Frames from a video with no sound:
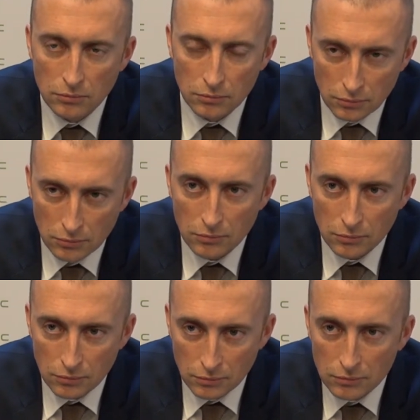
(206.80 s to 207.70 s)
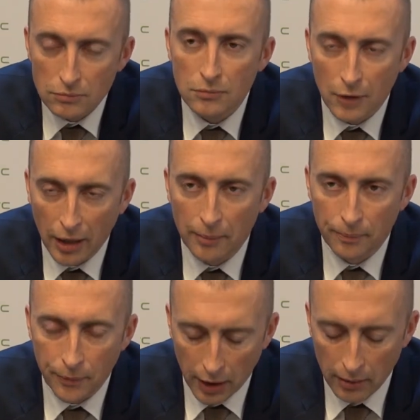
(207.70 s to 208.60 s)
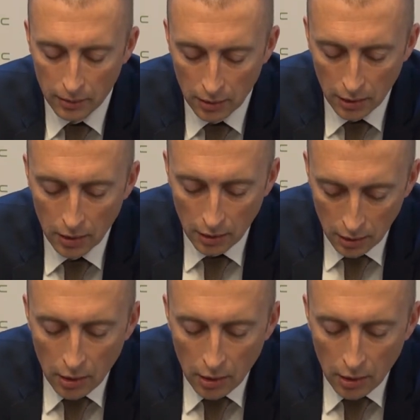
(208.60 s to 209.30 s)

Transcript: top level to the cheaper one?